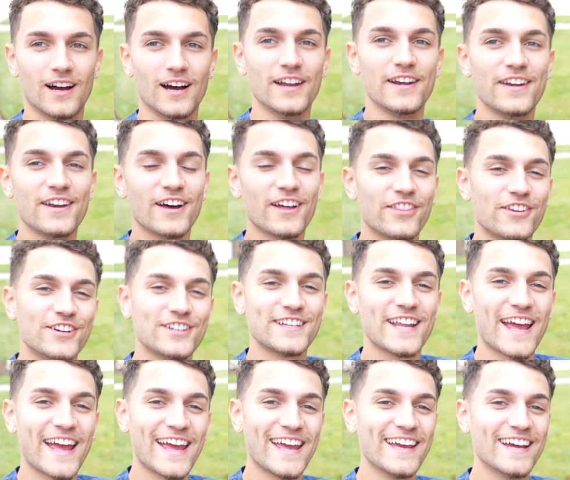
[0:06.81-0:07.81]
Another
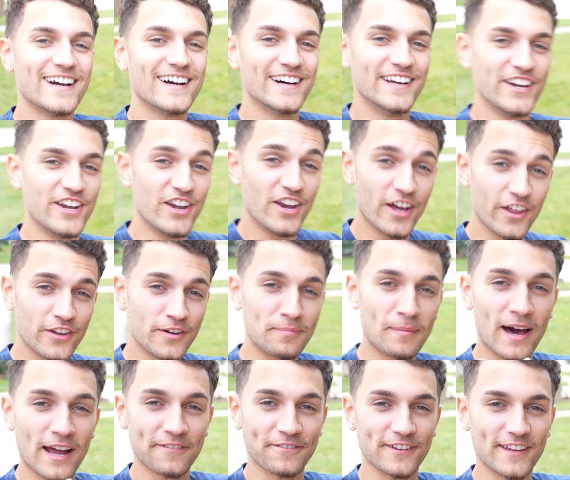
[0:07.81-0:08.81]
day, another
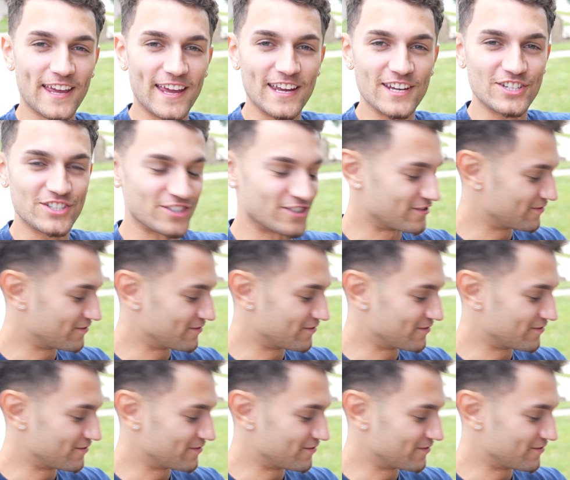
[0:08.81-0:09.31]
modification.